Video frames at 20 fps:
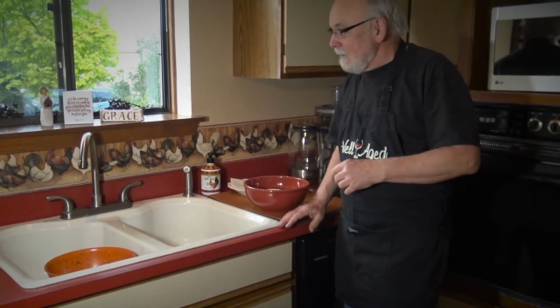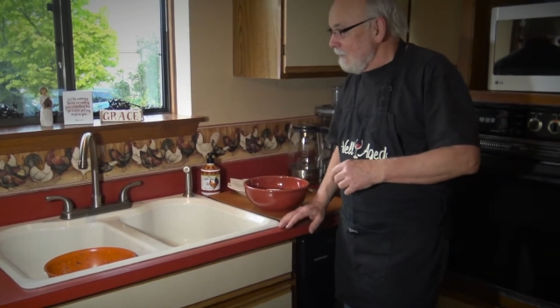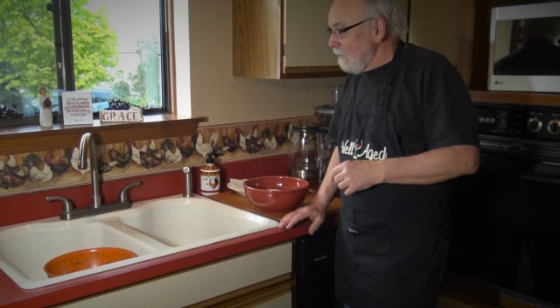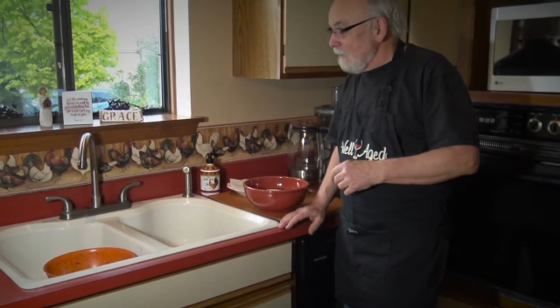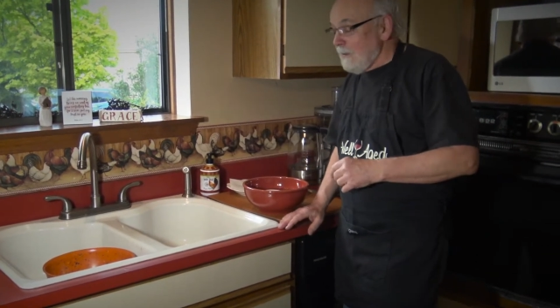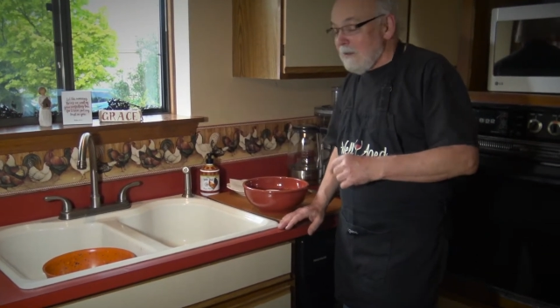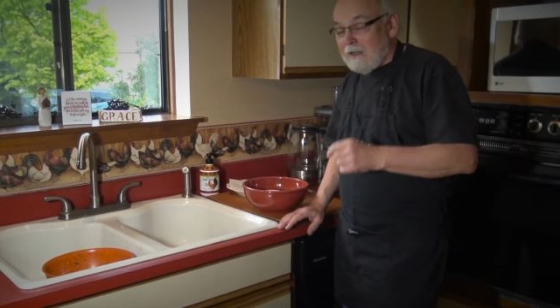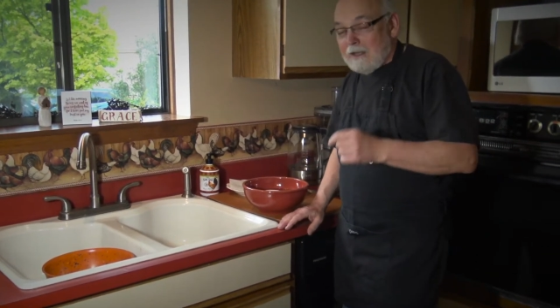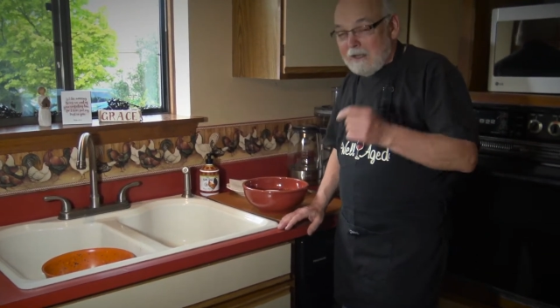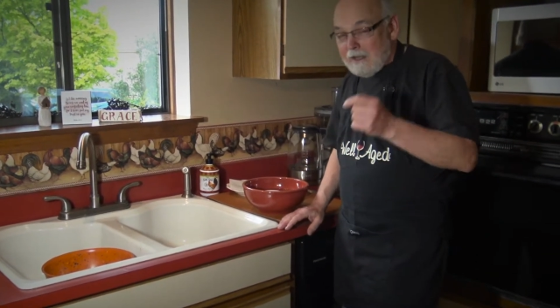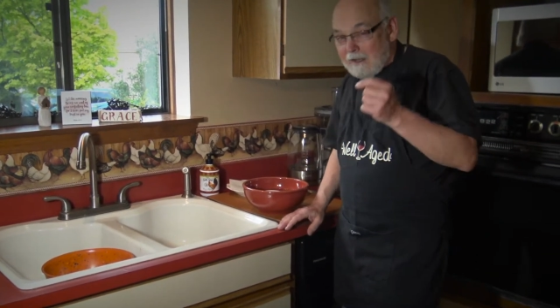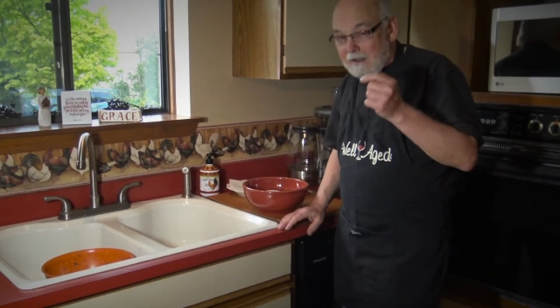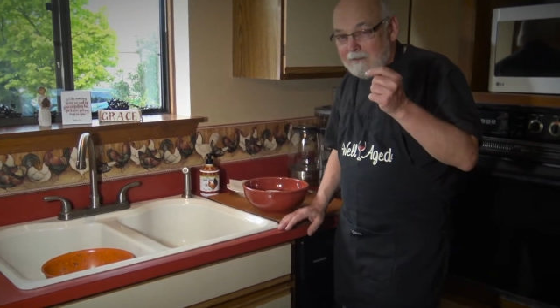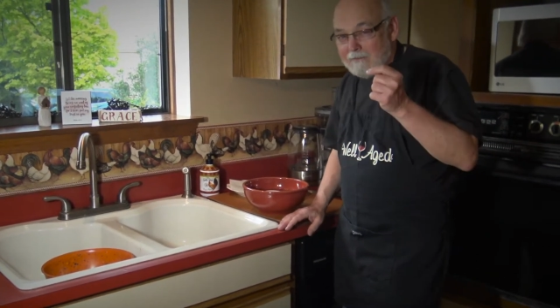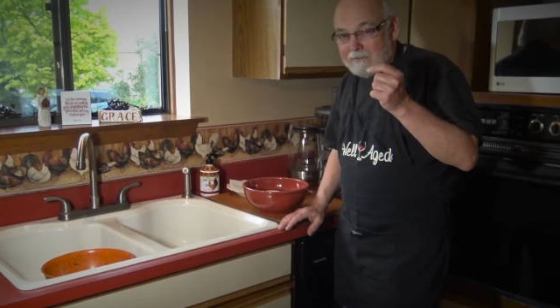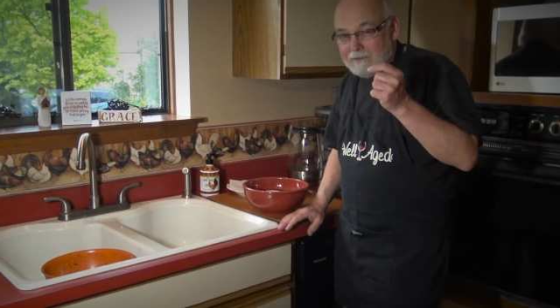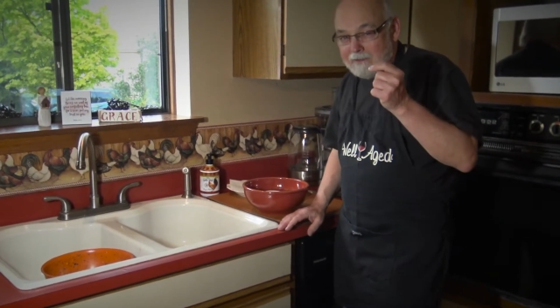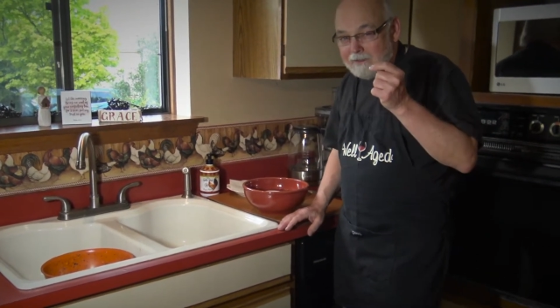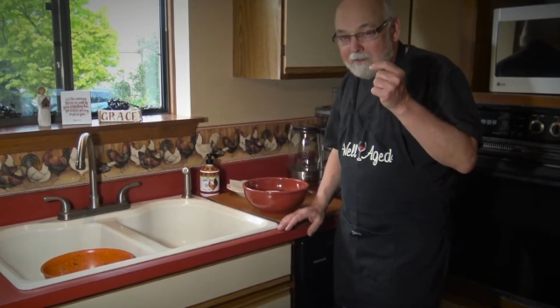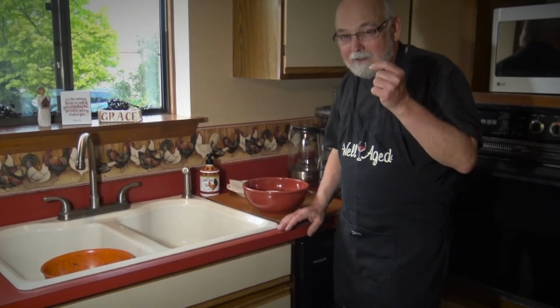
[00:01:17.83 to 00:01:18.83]
We
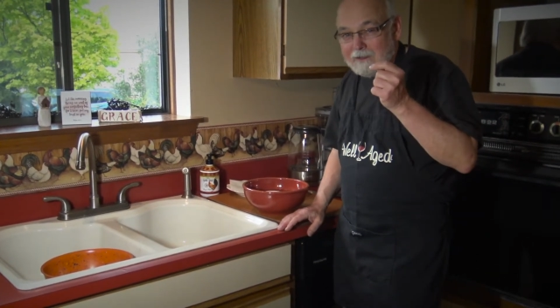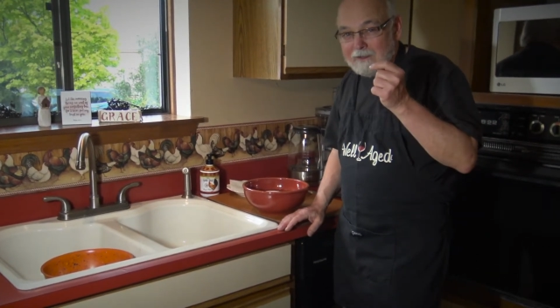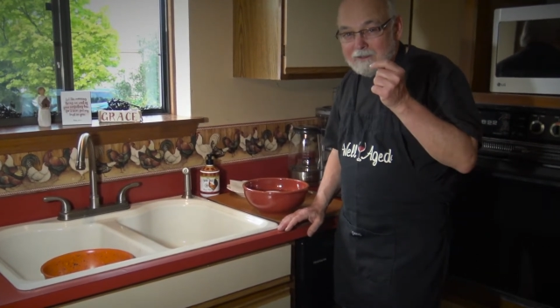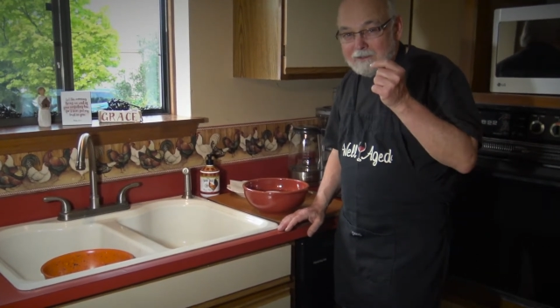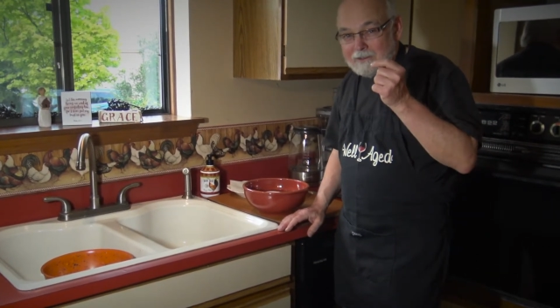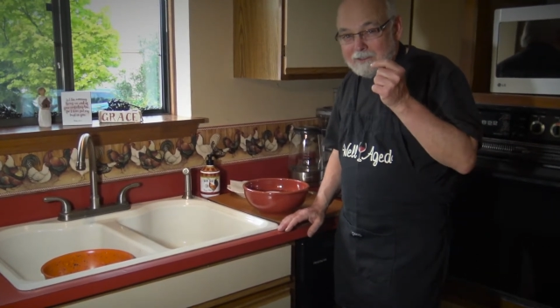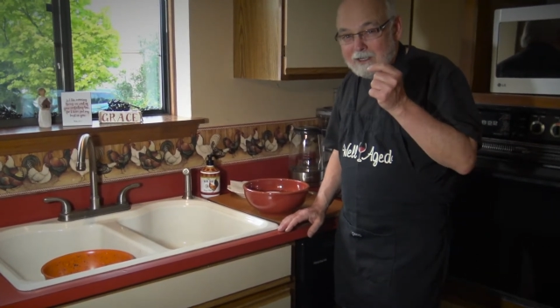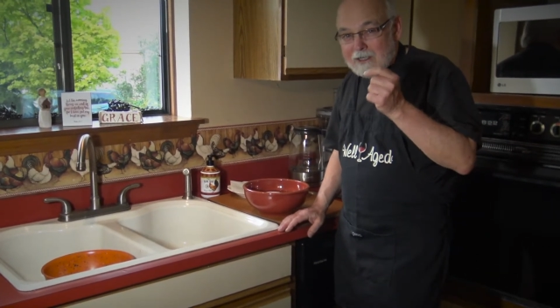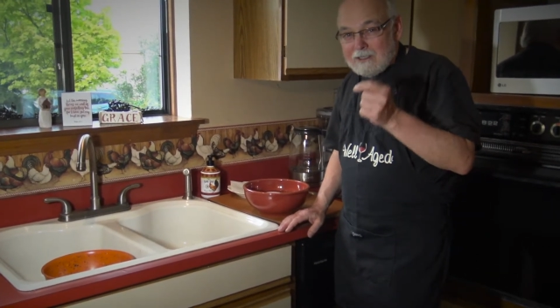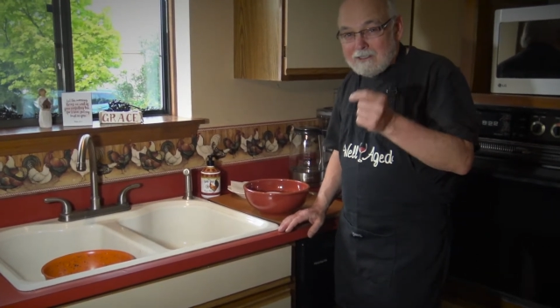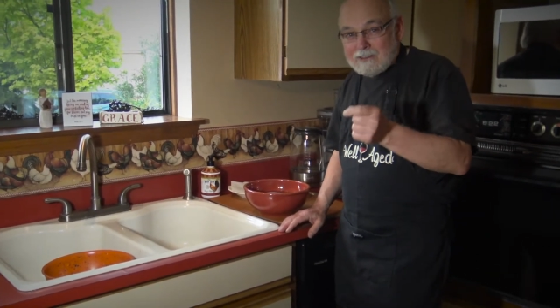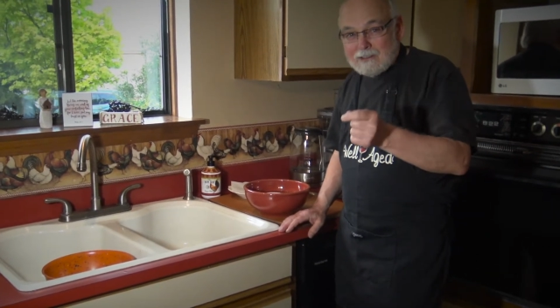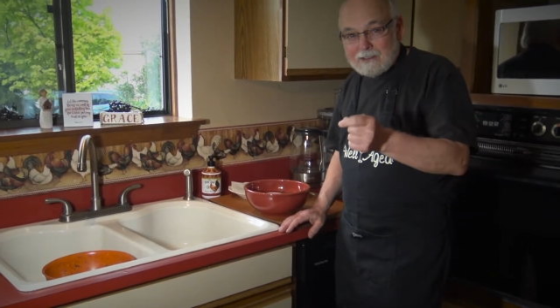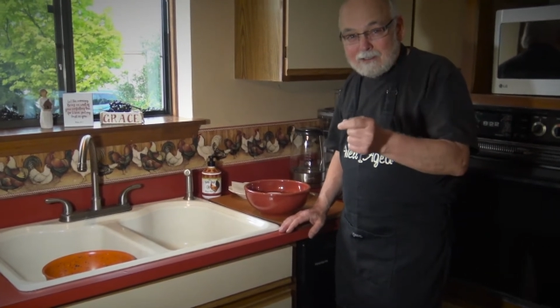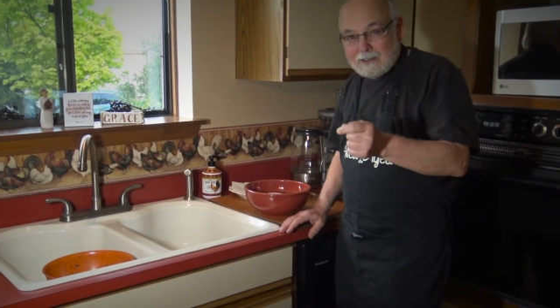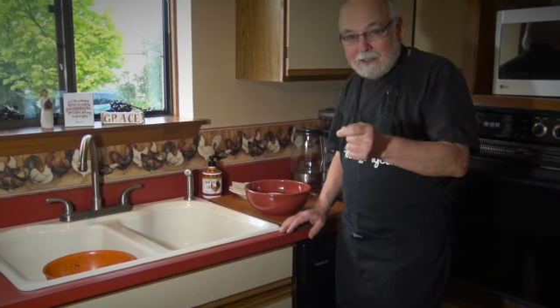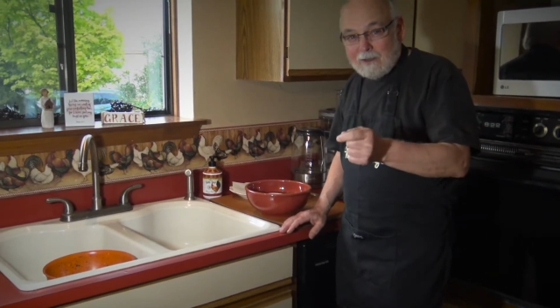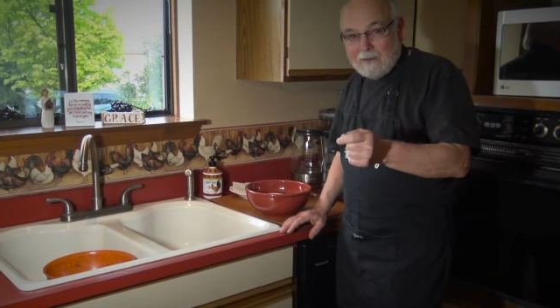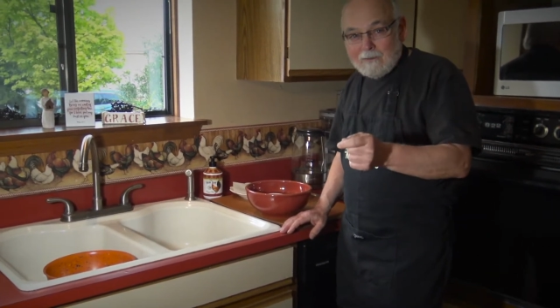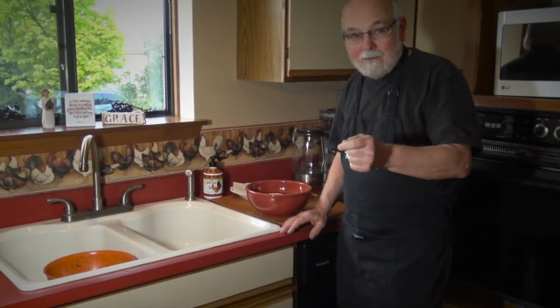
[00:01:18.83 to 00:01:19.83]
have done
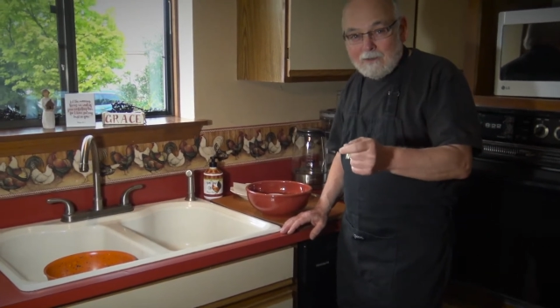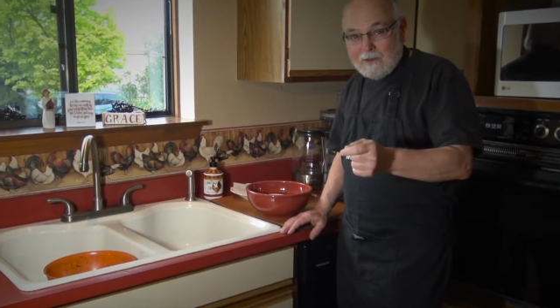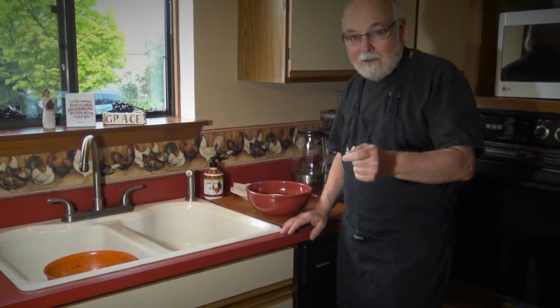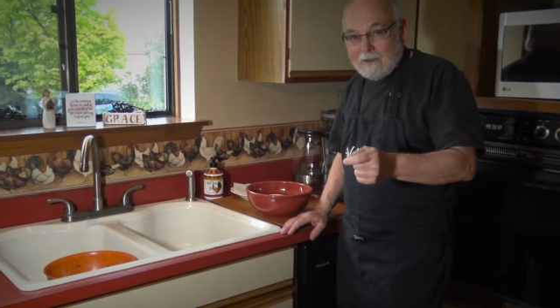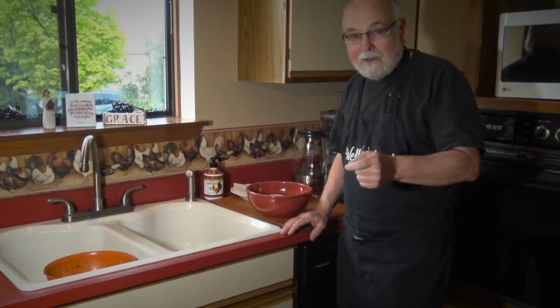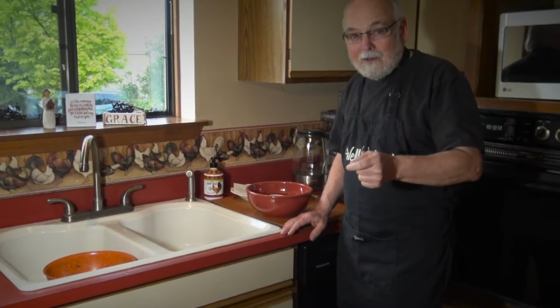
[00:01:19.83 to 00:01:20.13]
some